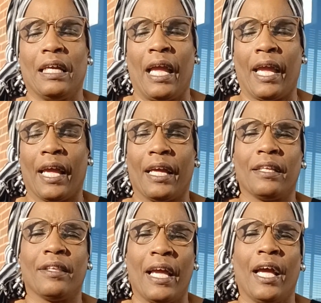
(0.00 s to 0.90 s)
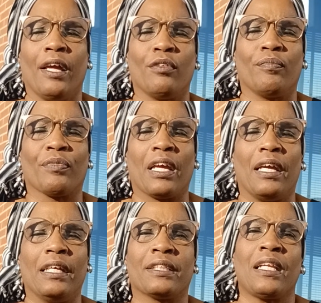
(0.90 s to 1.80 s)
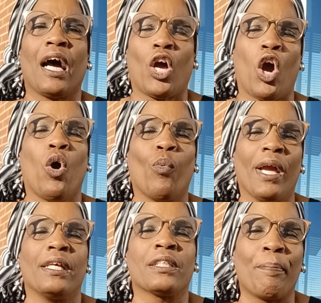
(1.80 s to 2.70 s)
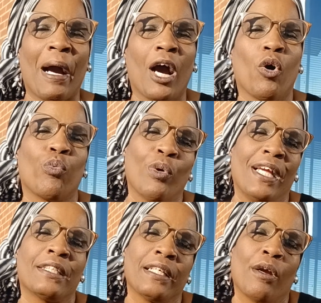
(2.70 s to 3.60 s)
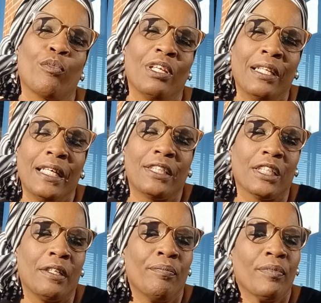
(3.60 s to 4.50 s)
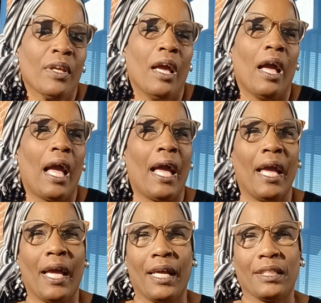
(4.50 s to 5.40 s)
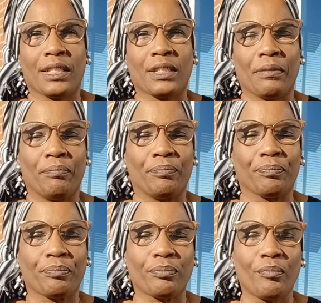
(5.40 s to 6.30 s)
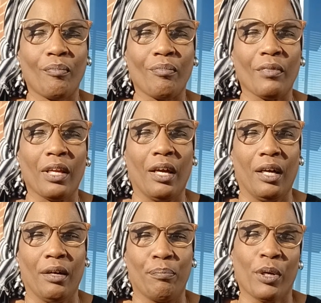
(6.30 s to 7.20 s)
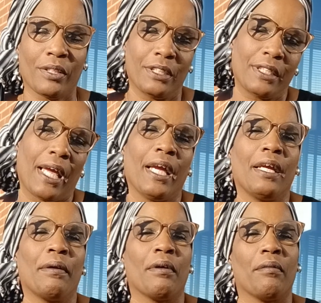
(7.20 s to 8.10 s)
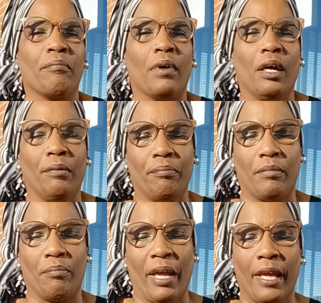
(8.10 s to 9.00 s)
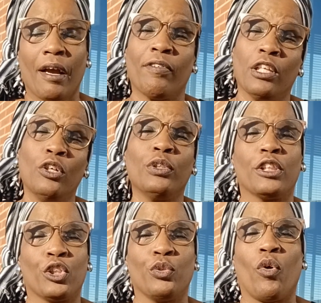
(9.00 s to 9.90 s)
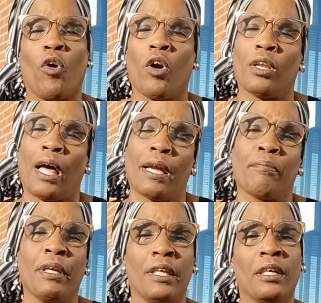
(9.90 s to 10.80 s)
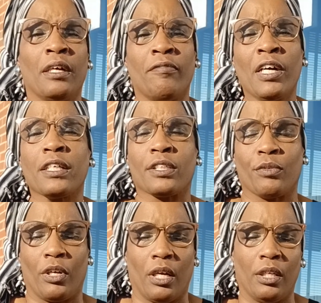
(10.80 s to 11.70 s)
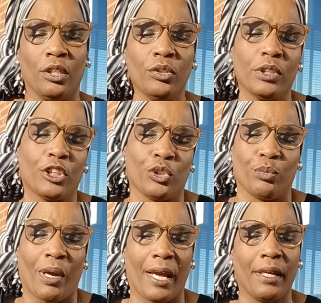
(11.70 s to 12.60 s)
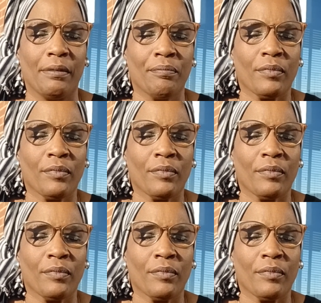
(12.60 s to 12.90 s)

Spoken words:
And that it's not always about race and religion, as Brother Jay may have alluded to, or like many of us alluded to, right?